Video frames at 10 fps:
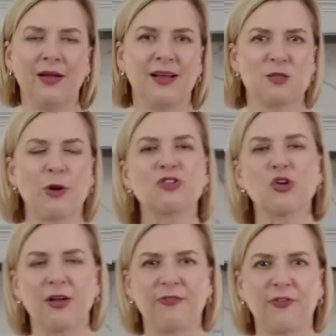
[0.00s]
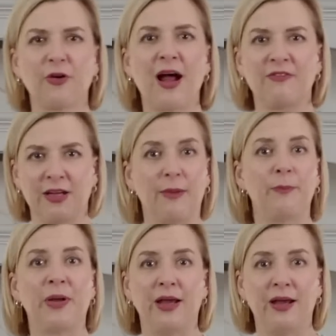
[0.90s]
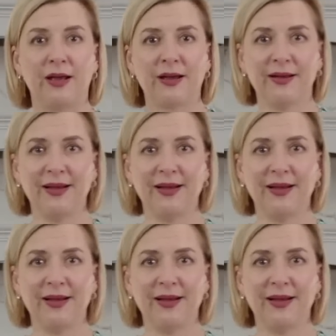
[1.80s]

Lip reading: especially if you're having a big